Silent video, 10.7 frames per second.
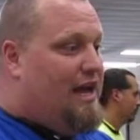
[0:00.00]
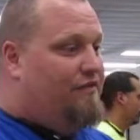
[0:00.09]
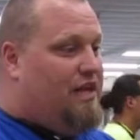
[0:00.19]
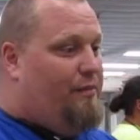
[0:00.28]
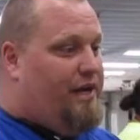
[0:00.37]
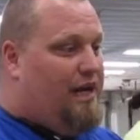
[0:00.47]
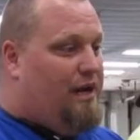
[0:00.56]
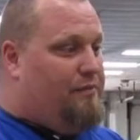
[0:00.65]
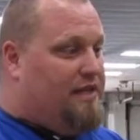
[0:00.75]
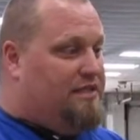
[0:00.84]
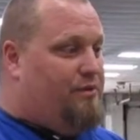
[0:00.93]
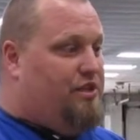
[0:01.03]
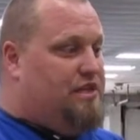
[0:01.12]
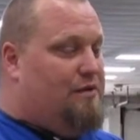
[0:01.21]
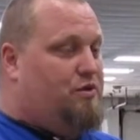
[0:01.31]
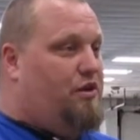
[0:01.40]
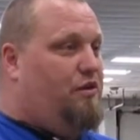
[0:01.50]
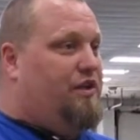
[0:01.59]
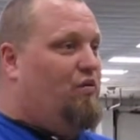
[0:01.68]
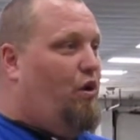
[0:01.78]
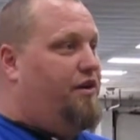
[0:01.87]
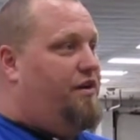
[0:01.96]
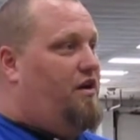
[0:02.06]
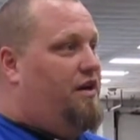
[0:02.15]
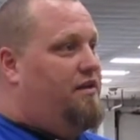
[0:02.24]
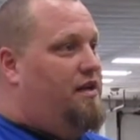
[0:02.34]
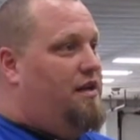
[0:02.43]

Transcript: have coming up and some of the jobs we're currently working on,